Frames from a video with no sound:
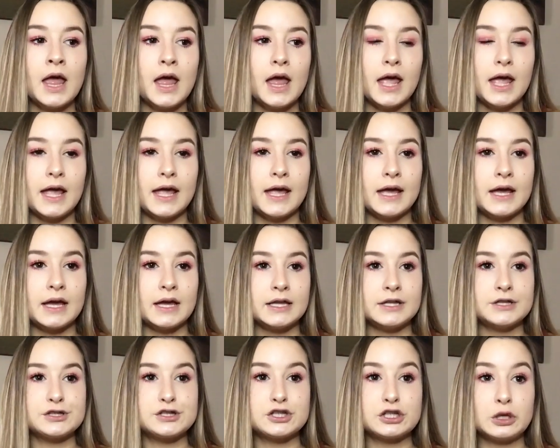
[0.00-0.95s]

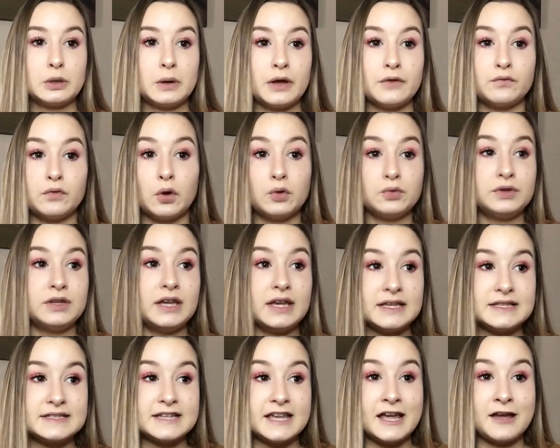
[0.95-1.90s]
And so I wrote the
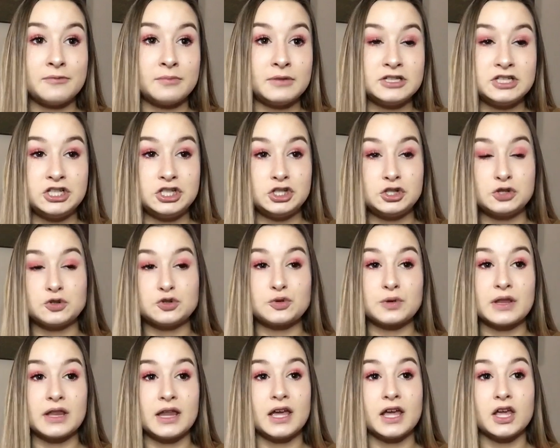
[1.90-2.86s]
exam. My teachers were
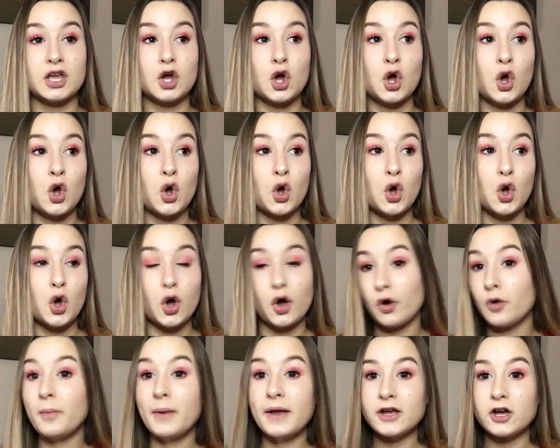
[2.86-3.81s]
like,
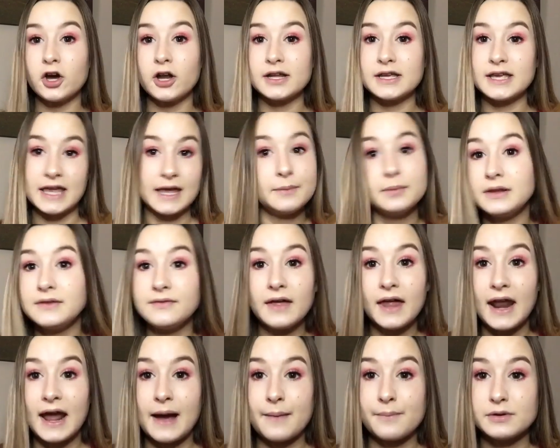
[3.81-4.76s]
oh my god, I can't believe that
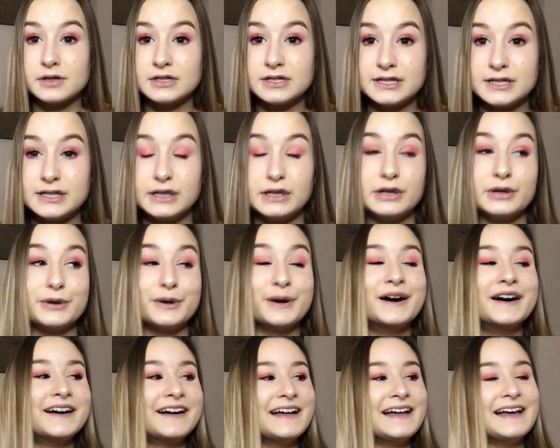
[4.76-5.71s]
happened to you.
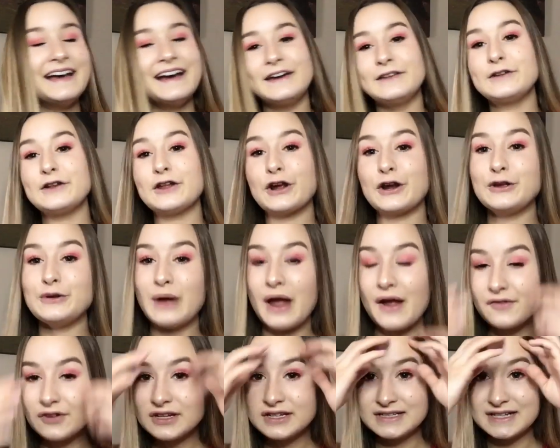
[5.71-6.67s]
They're like, are you
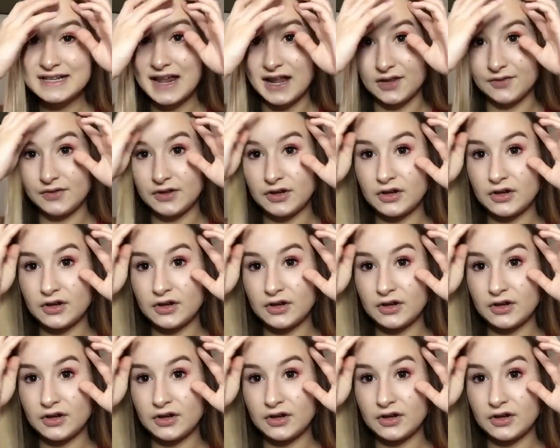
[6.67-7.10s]
ever going to take an elevator